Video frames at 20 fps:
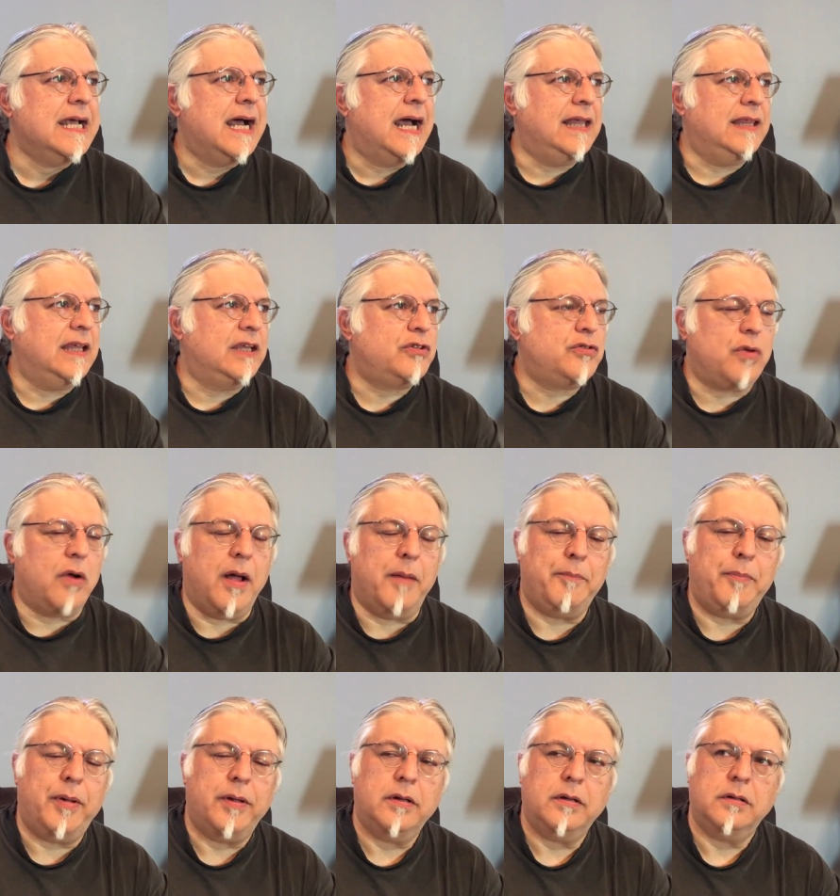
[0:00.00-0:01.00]
I think
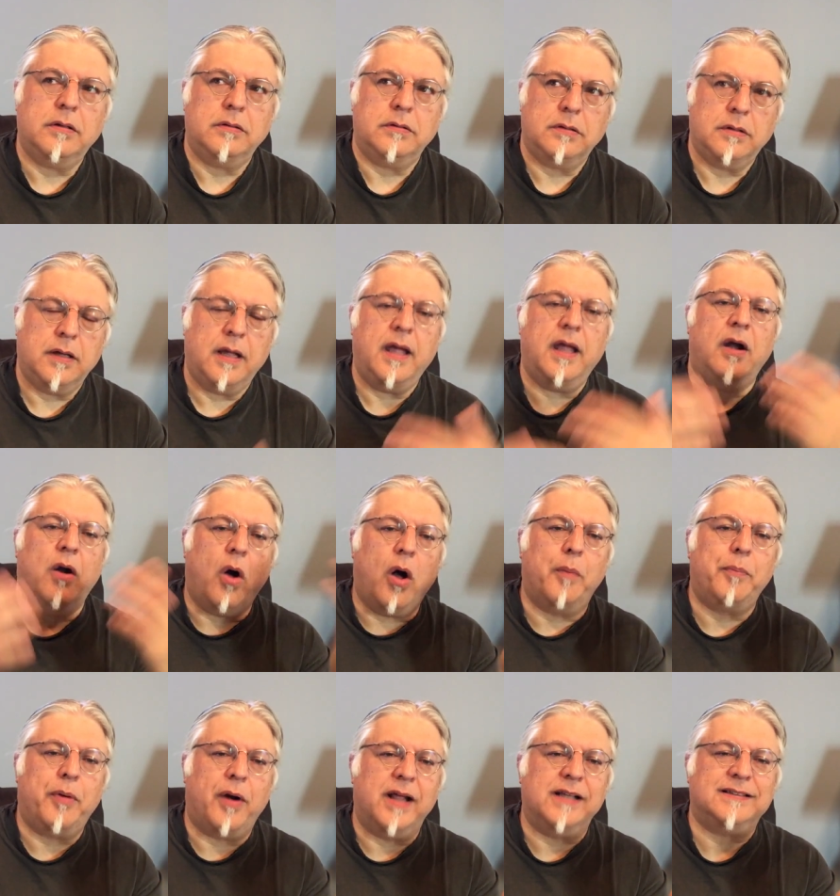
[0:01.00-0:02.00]
Trump and
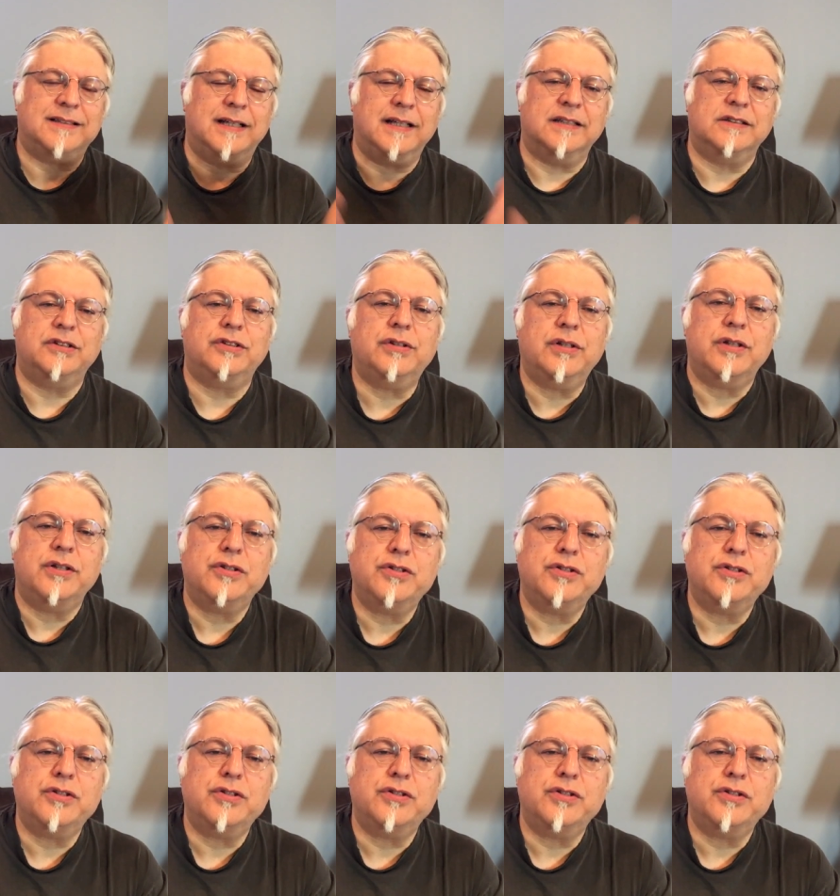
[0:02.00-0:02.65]
all presidents